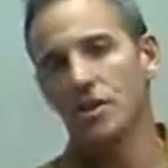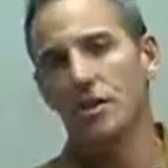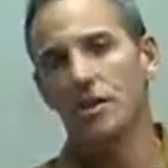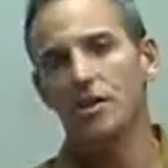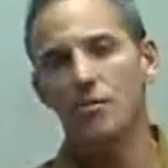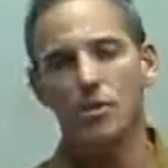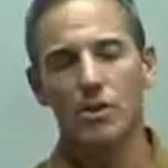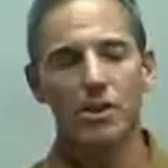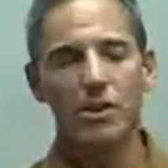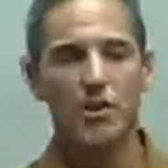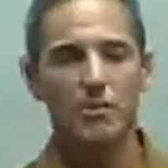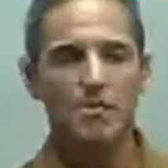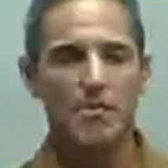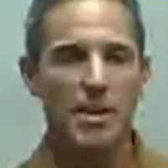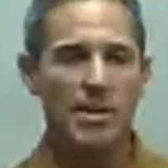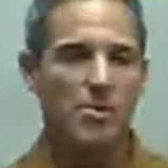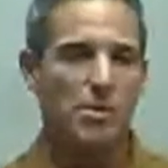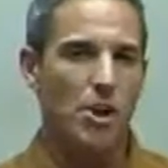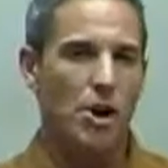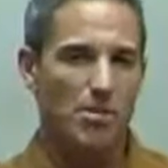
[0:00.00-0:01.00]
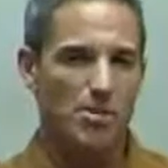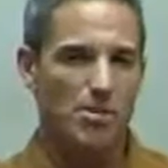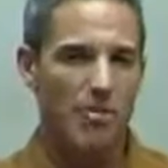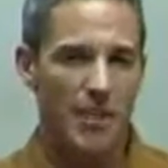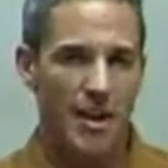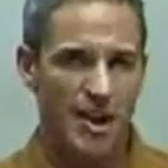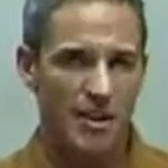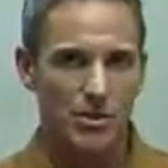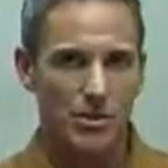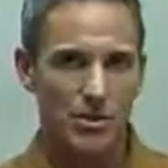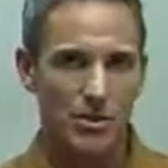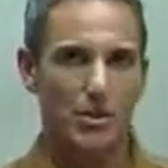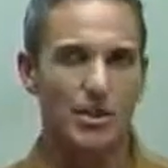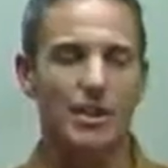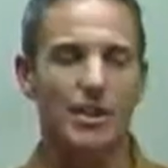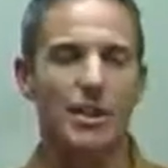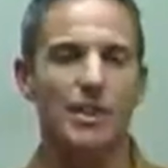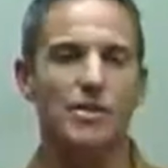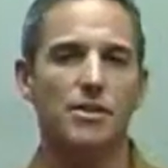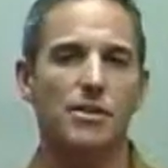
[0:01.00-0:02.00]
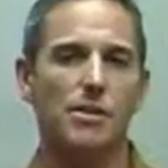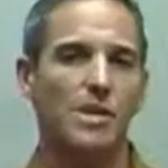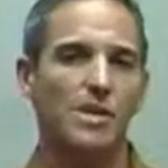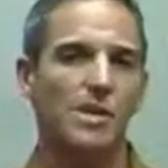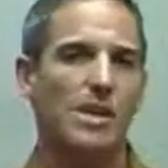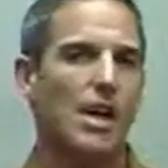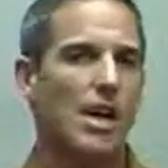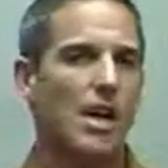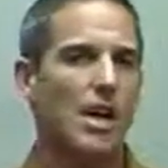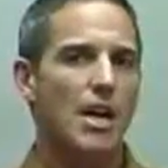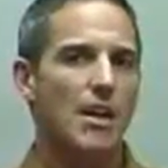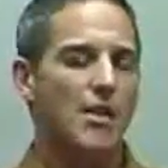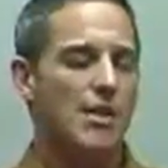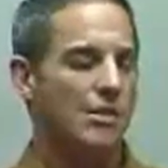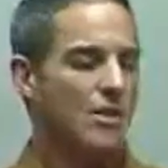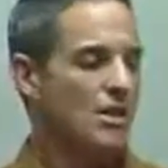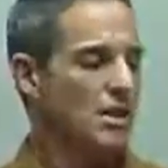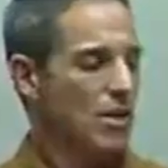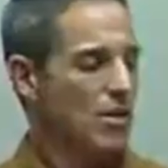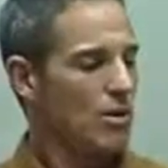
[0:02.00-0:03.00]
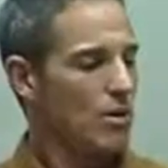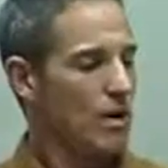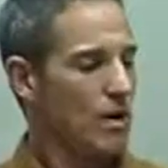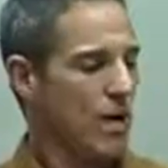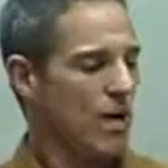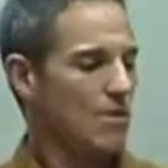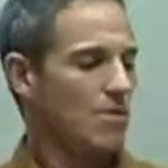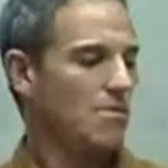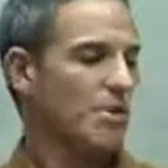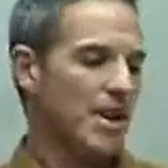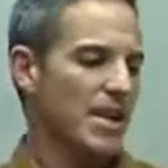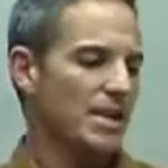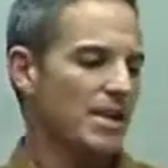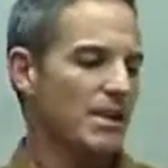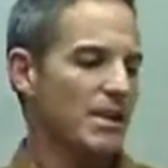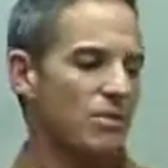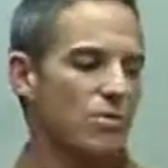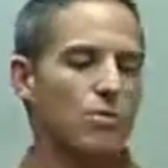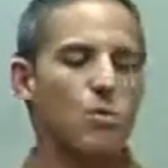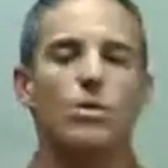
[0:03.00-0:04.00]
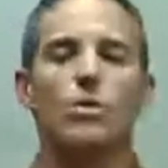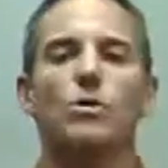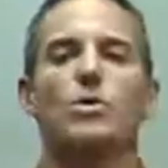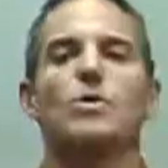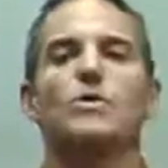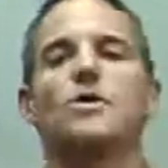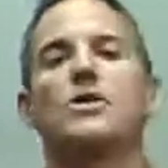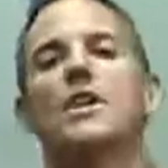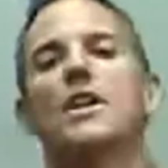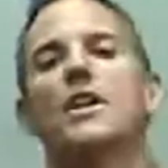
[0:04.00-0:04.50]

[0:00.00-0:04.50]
And really the big problem with household cleaners is there's no government basically rules